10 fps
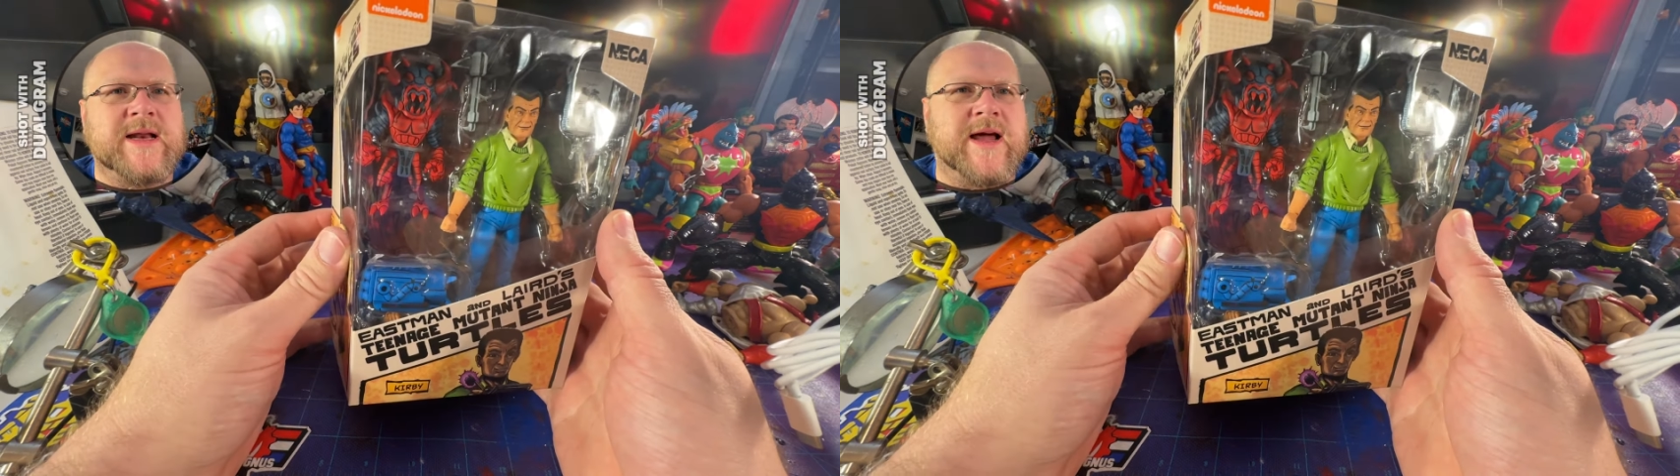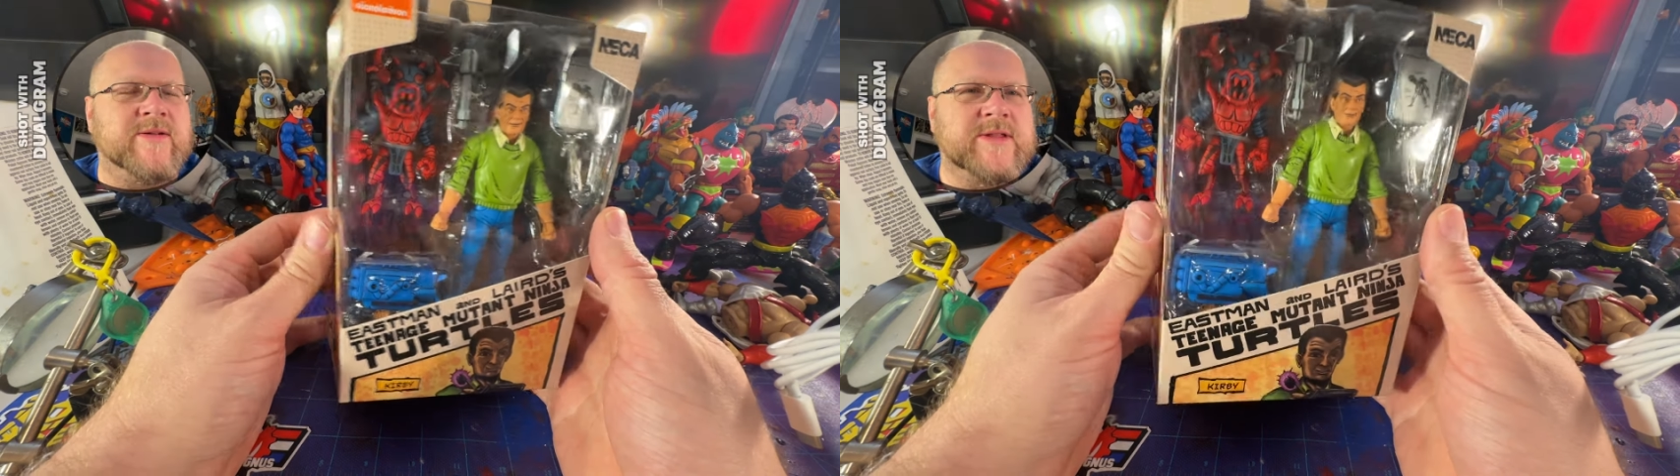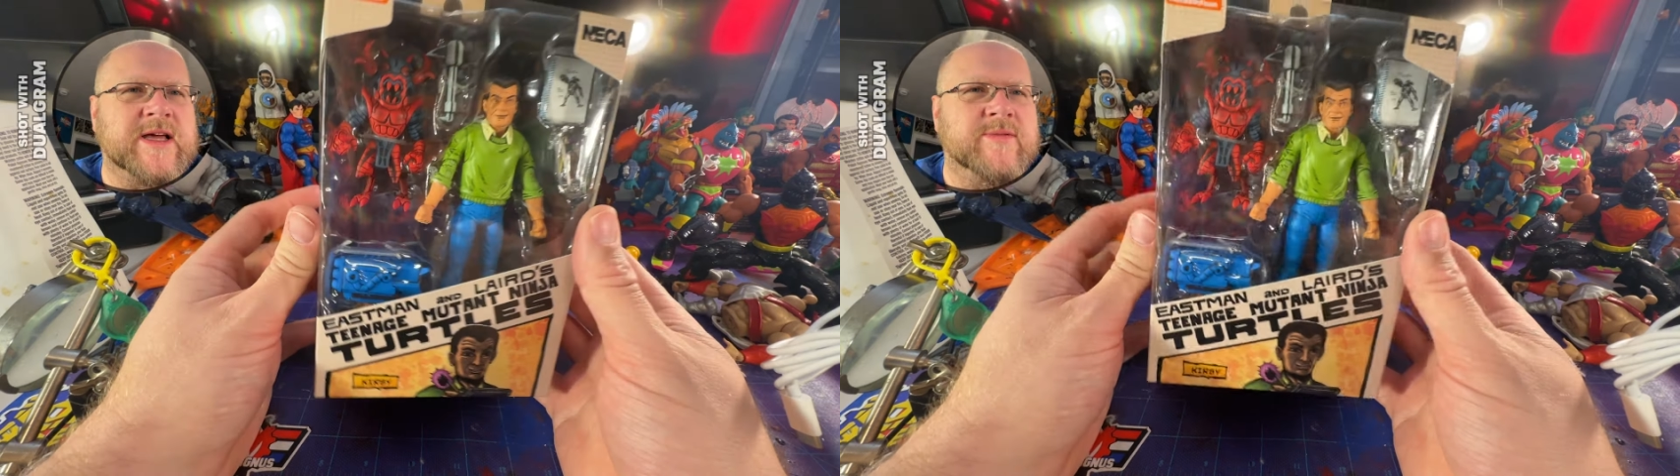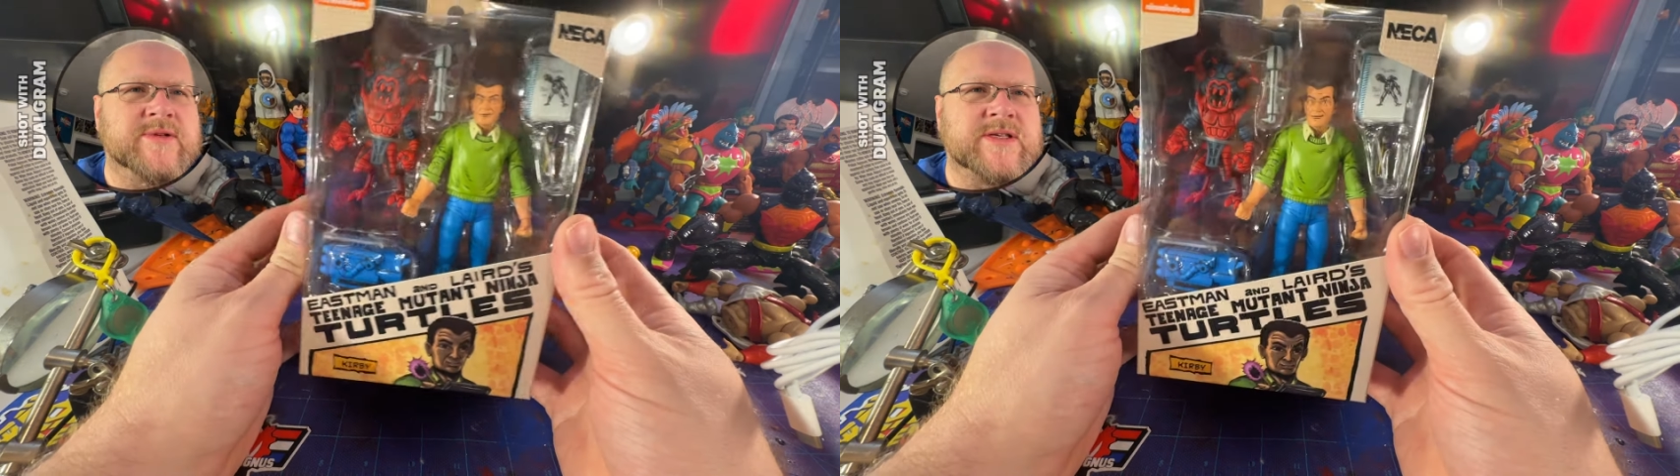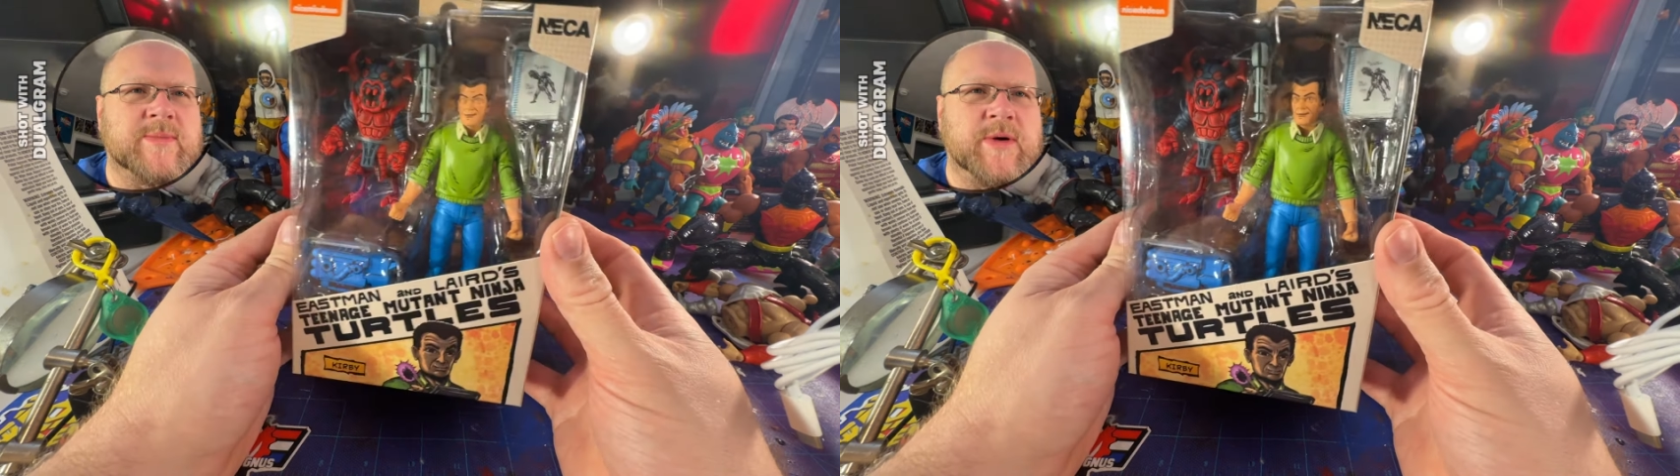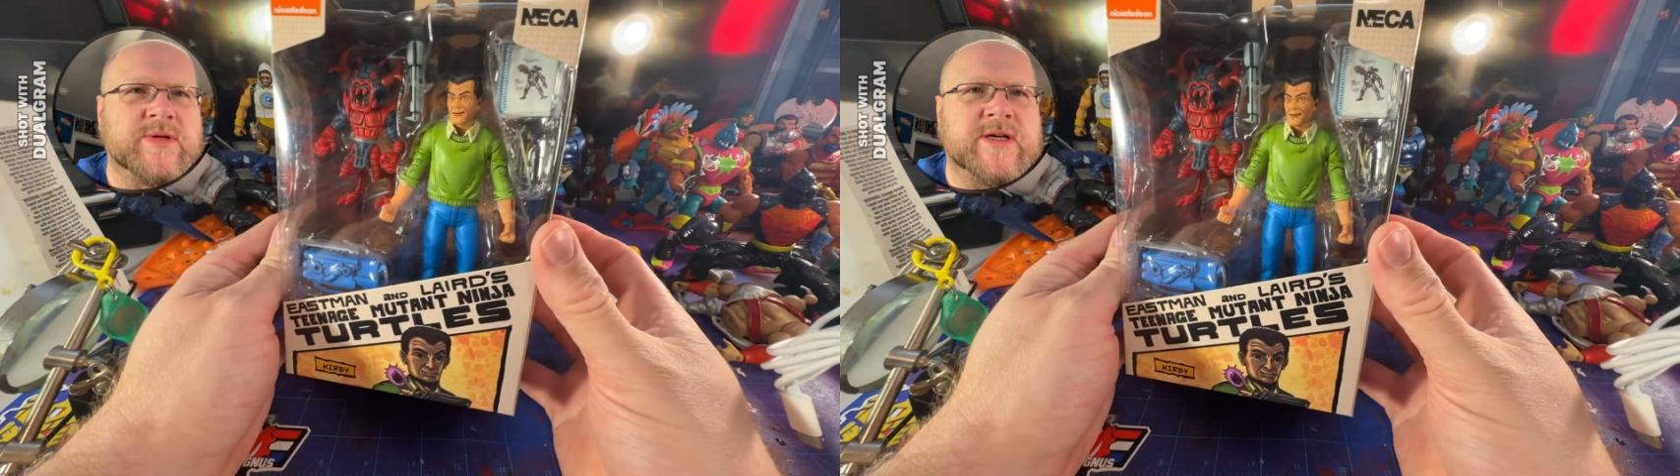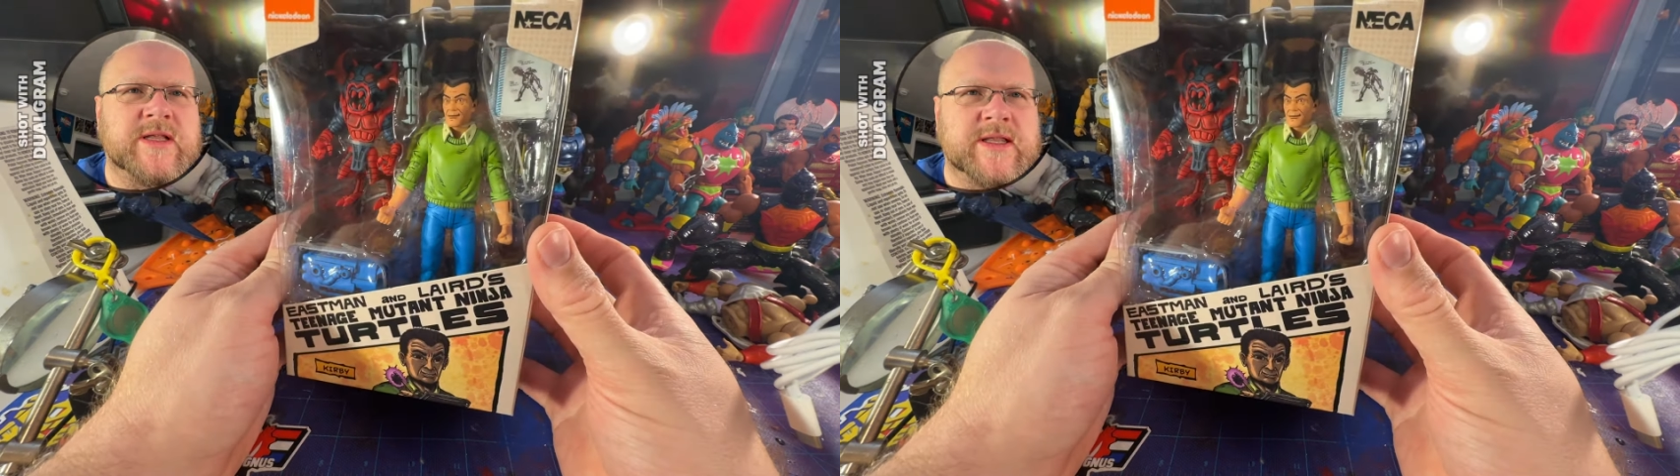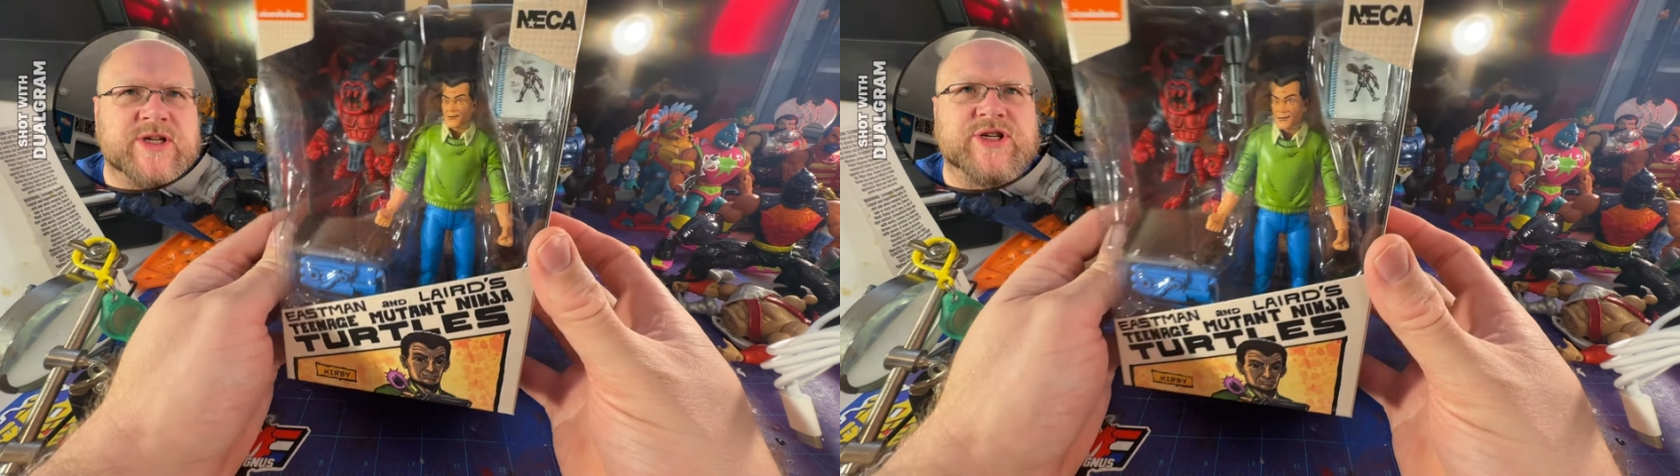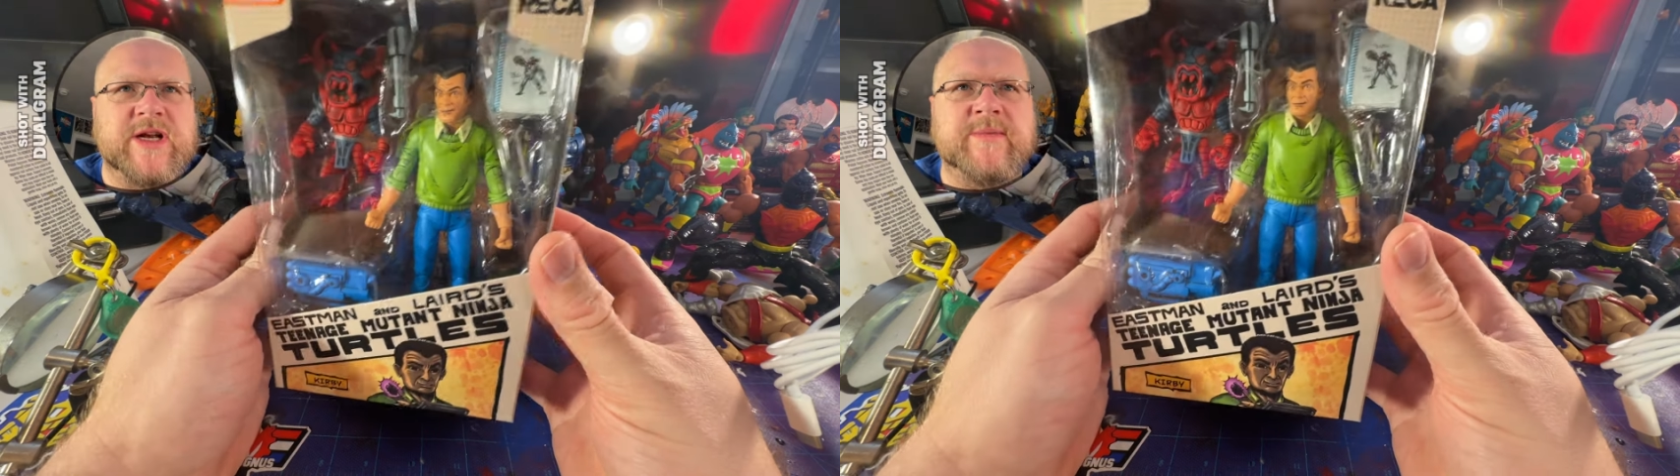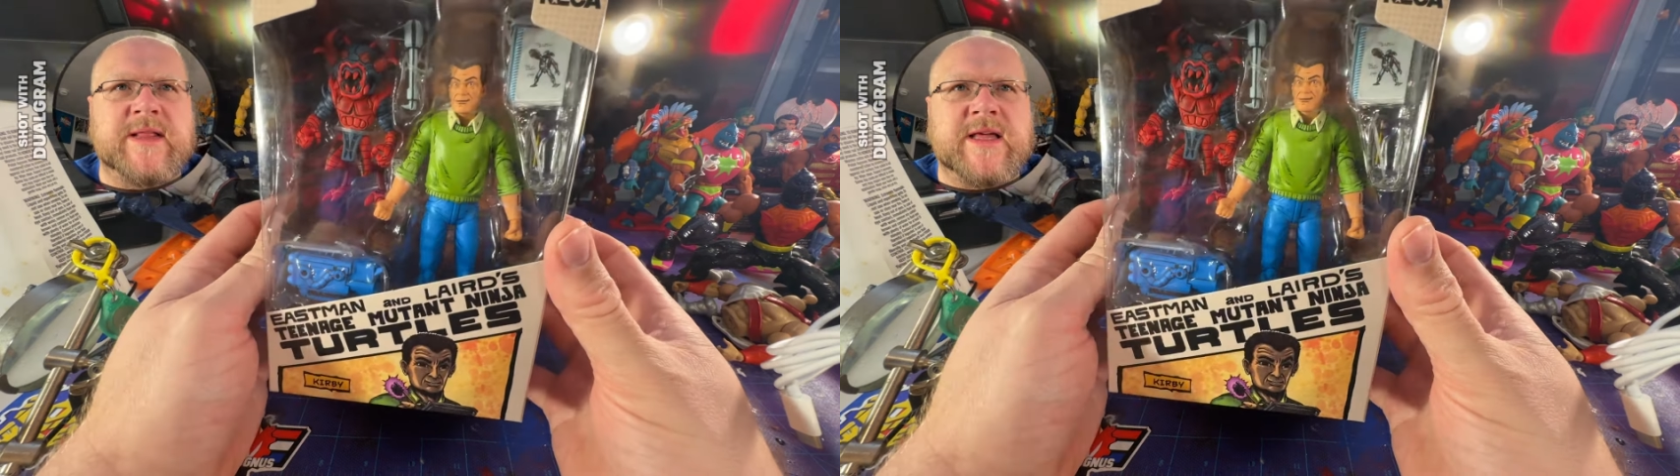I don't think he was supposed to
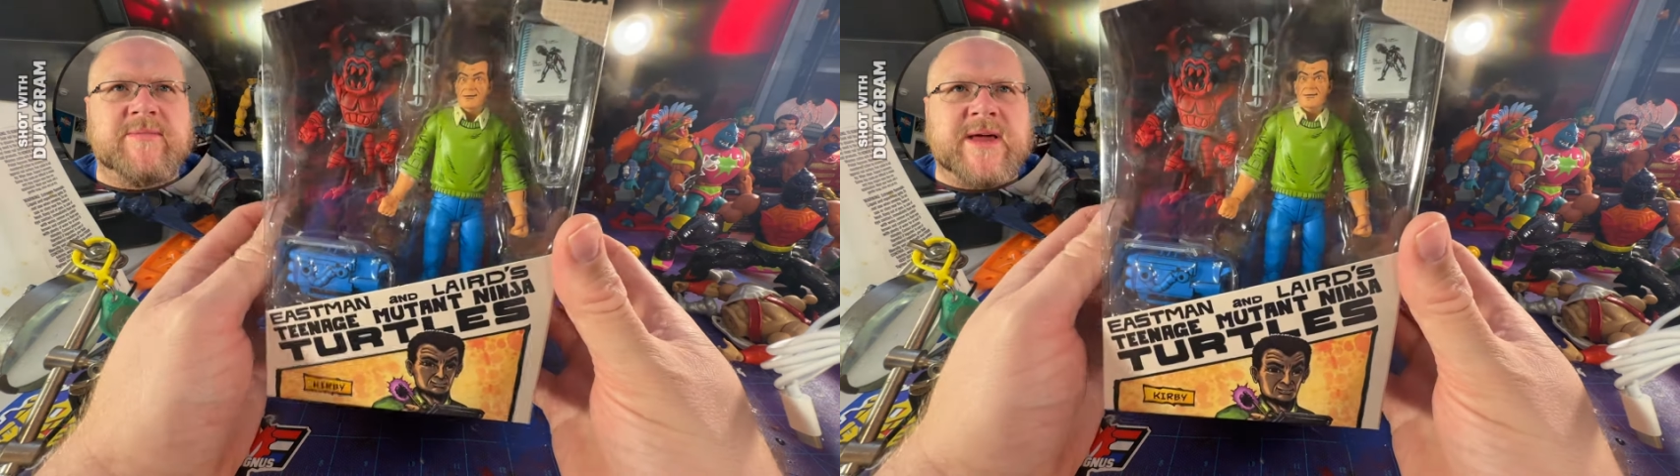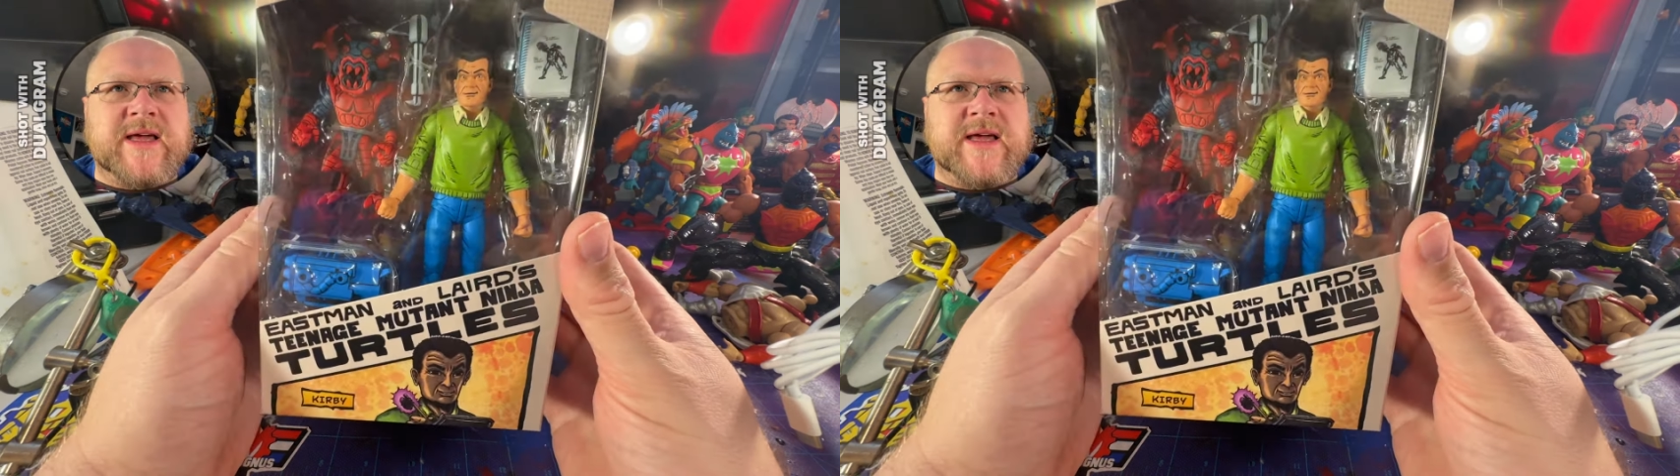legitimately be